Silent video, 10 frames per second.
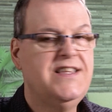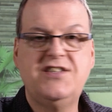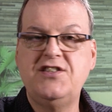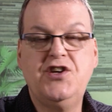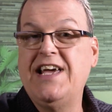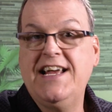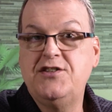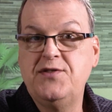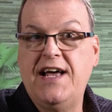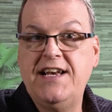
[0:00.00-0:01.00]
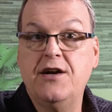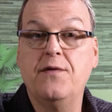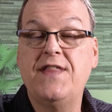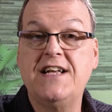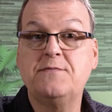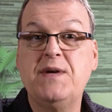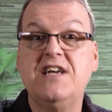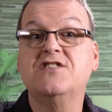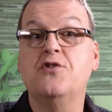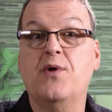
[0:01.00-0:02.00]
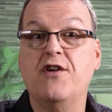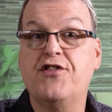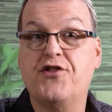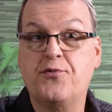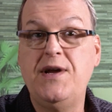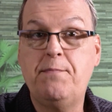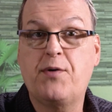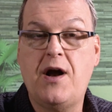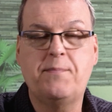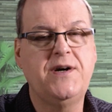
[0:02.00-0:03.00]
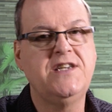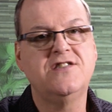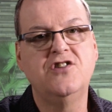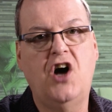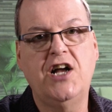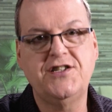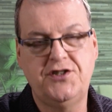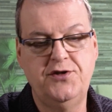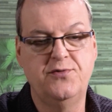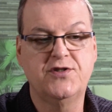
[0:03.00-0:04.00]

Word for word: These, you can't do that here. That's because there are three properties, not two.